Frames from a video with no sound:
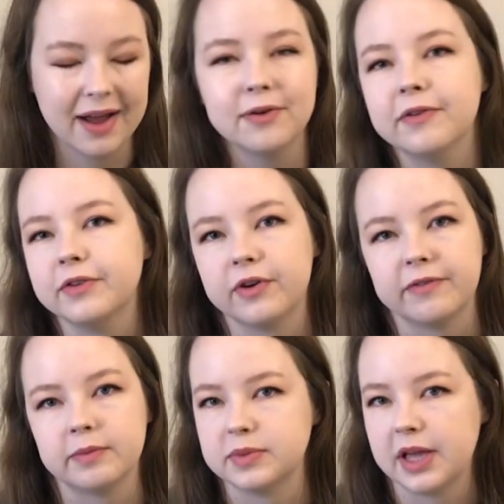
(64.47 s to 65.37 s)
I don't even know
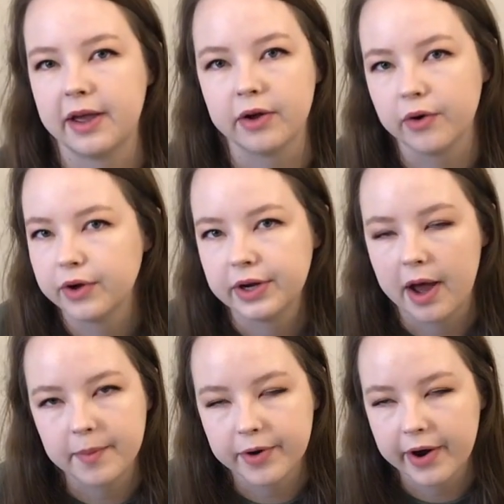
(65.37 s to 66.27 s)
if I'm saying
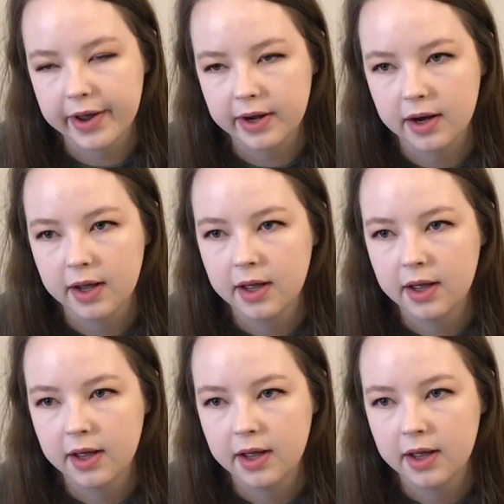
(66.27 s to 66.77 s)
kokedama right.